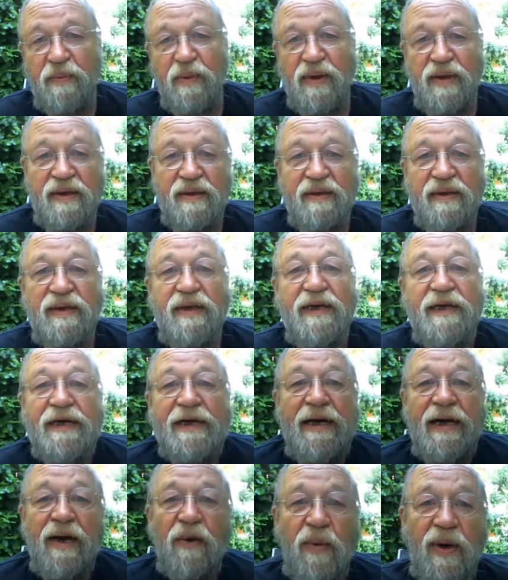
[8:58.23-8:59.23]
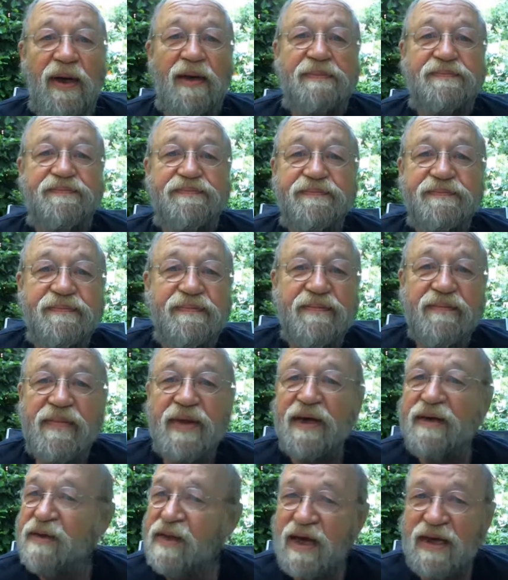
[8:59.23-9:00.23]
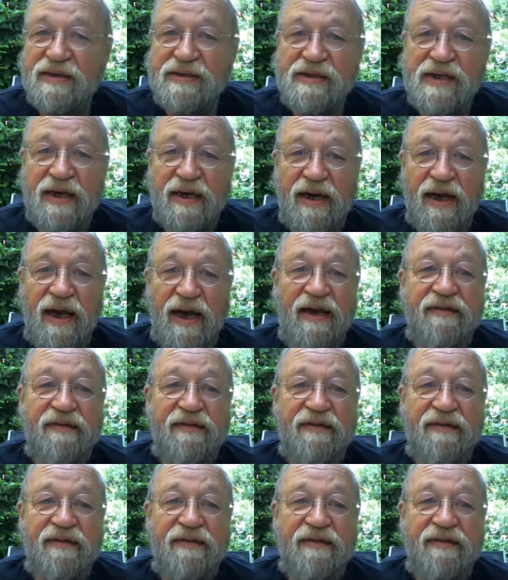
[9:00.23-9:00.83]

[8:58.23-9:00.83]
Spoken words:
weather. Well, that's it.